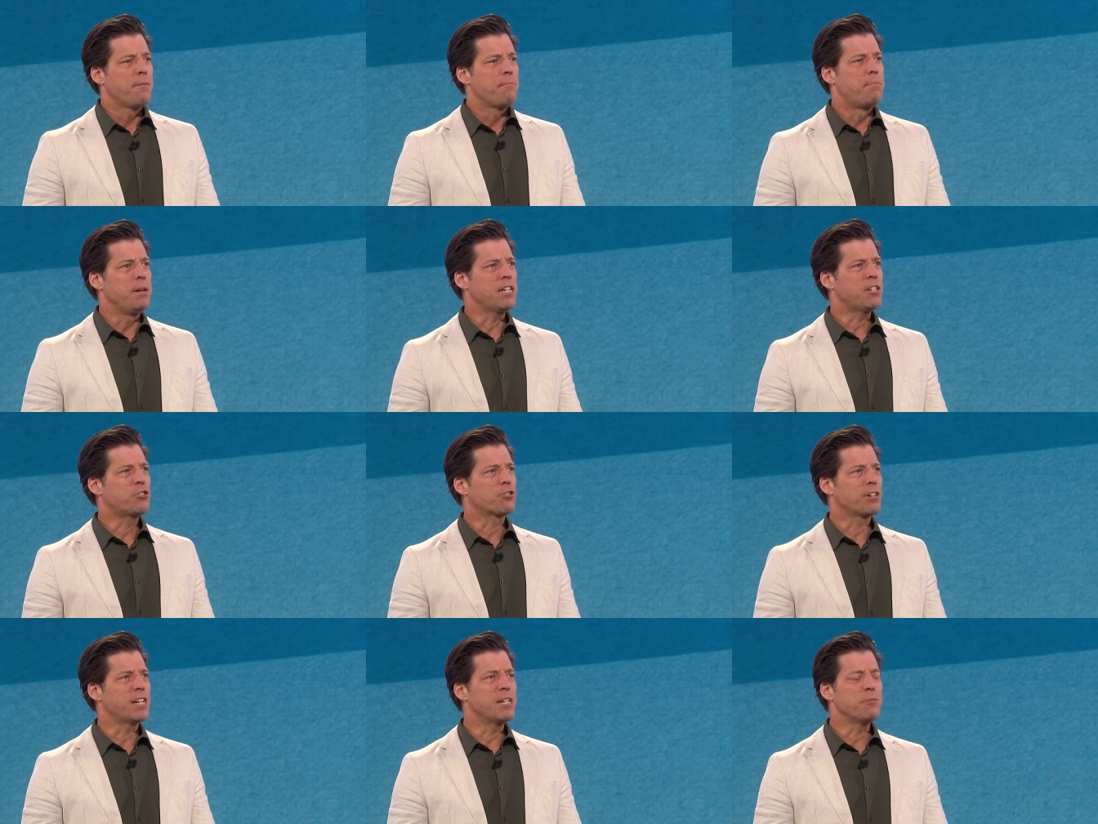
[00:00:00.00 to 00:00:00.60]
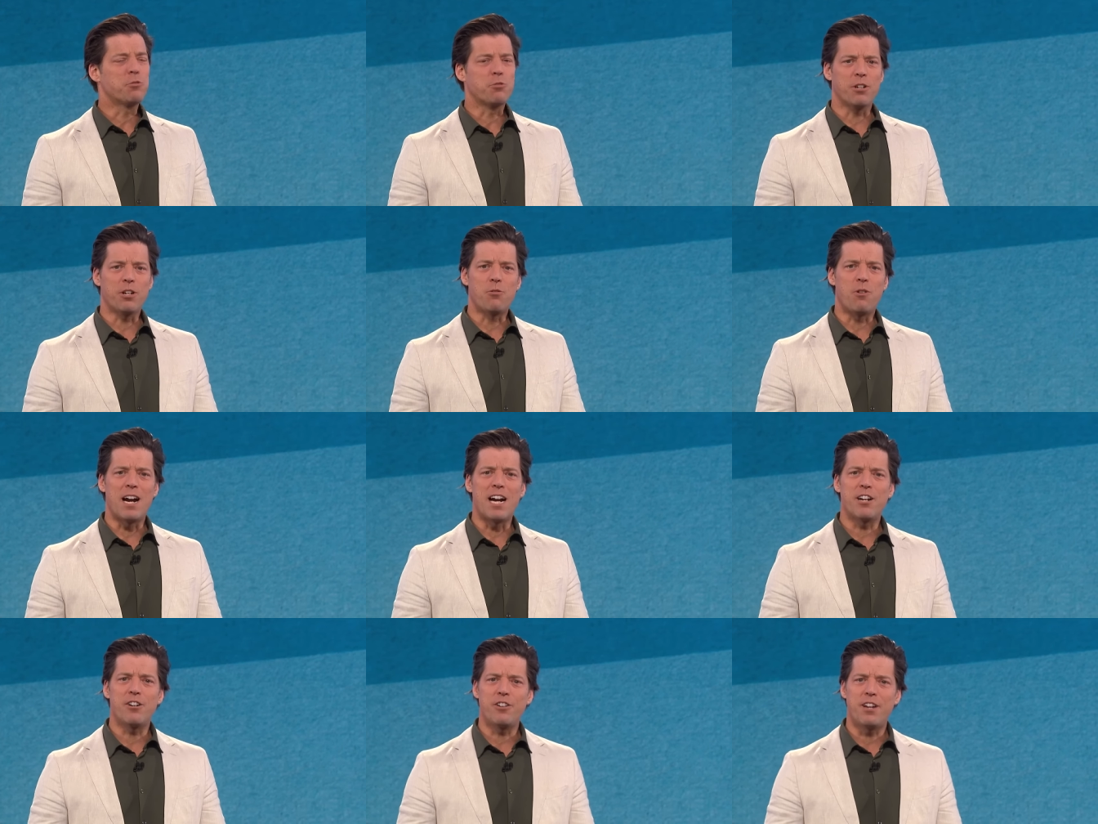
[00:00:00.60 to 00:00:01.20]
Big dreams
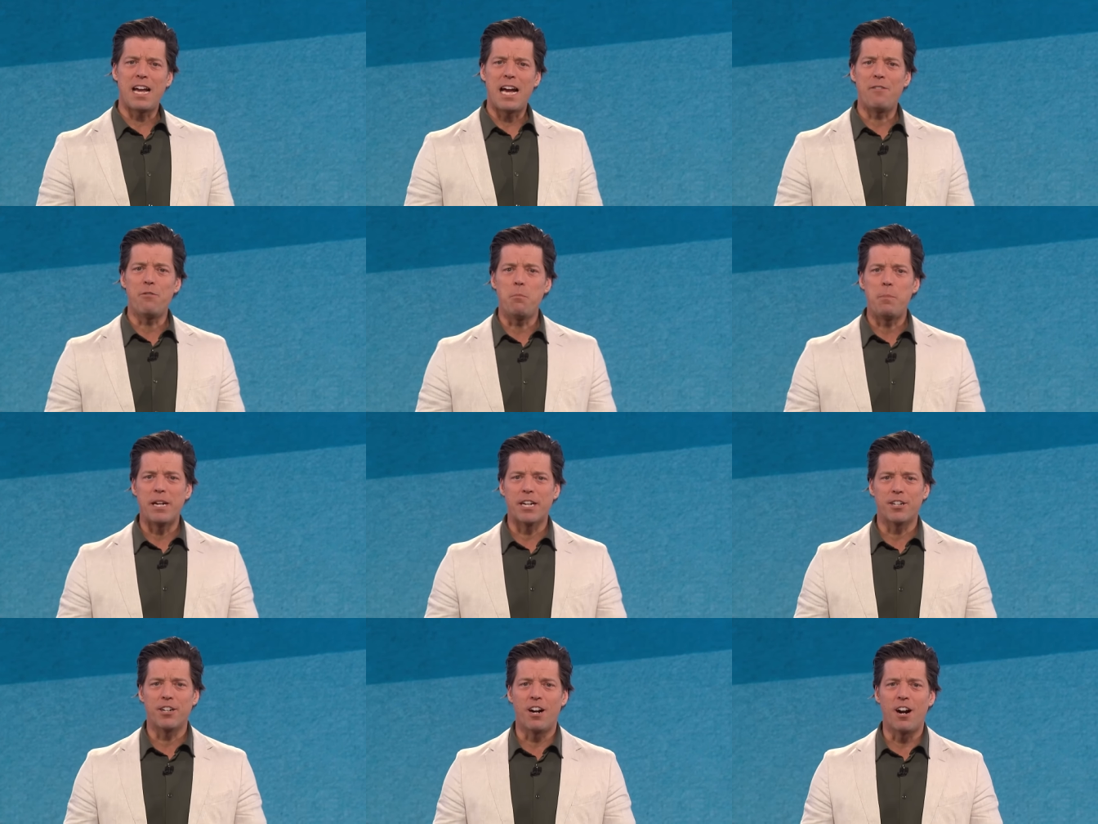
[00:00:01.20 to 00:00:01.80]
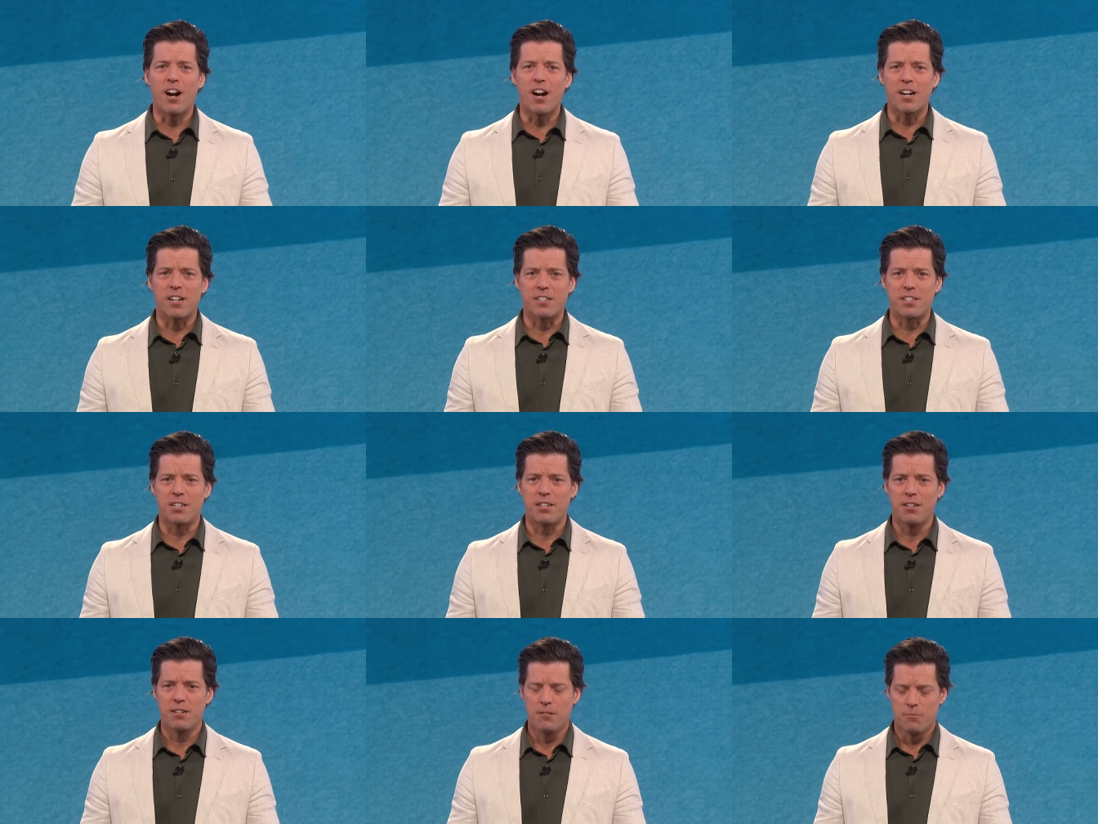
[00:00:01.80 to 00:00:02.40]
require you to have a bigger
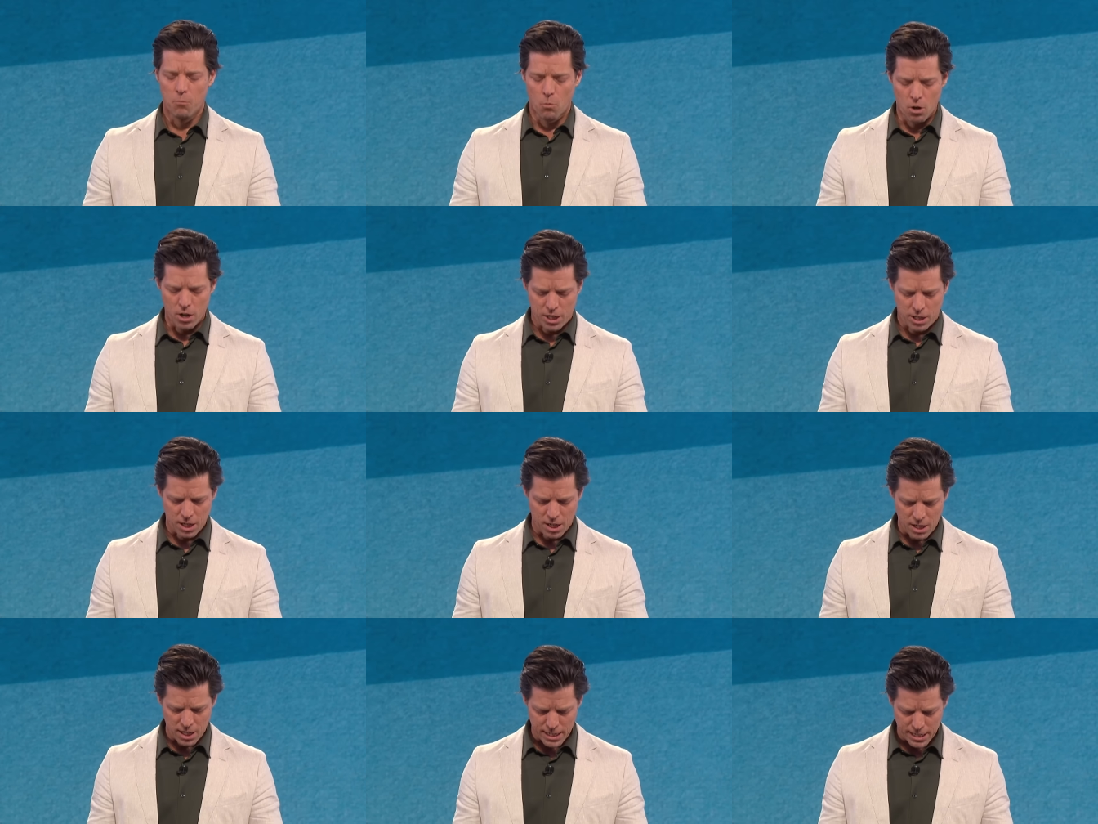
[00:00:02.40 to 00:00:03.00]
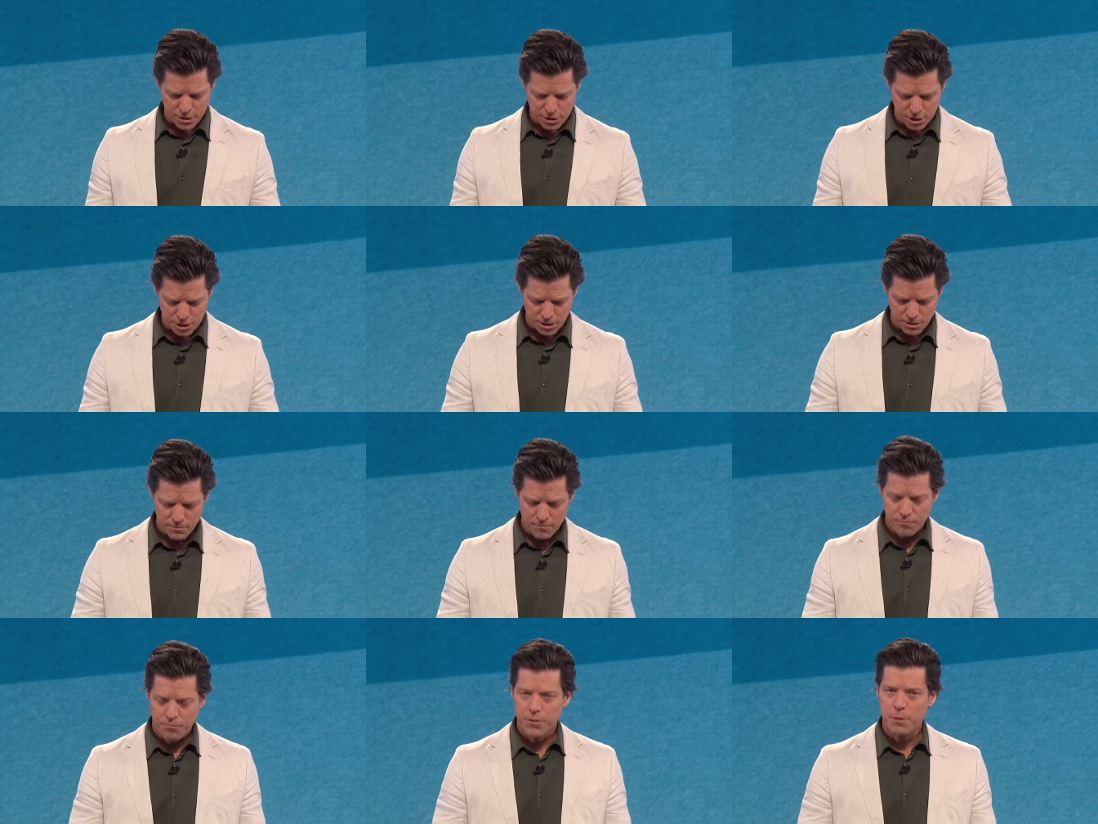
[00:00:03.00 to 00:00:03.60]
heart, more courage.